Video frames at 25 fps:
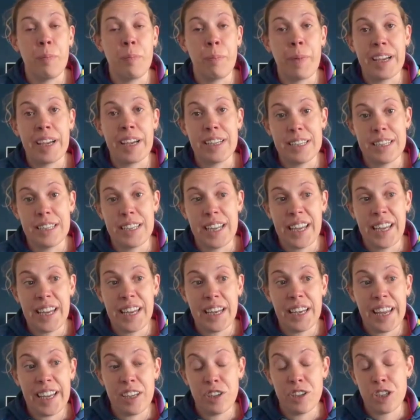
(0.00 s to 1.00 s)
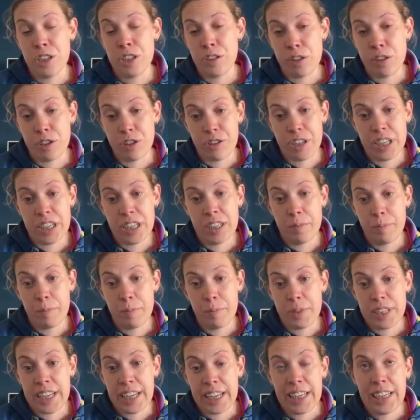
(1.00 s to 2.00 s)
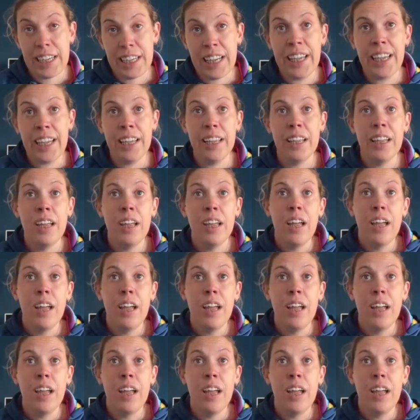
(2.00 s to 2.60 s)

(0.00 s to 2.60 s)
and mitotane in children, particularly.